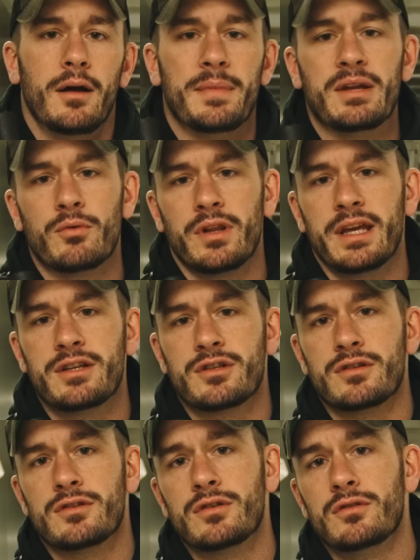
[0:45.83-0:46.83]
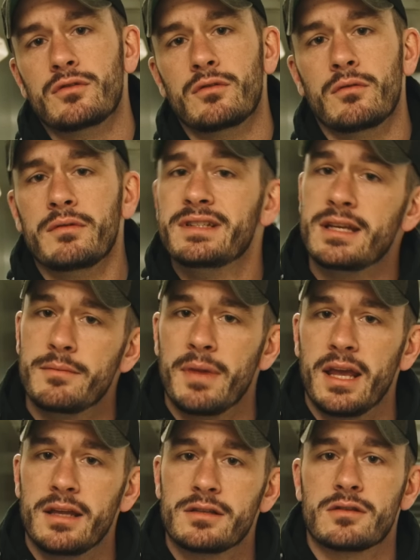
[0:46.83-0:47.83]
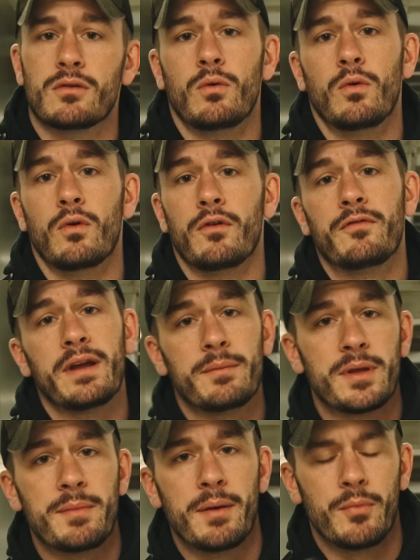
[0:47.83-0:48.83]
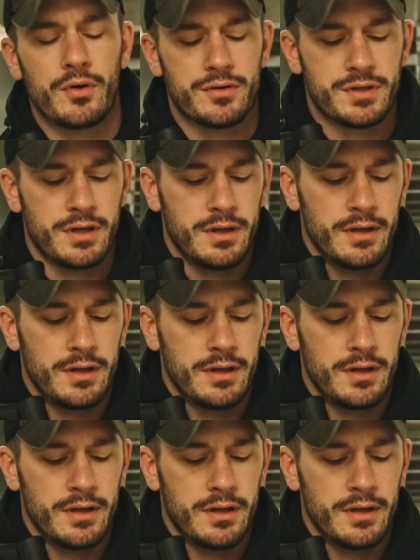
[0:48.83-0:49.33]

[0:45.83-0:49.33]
in relation to teammates or family members,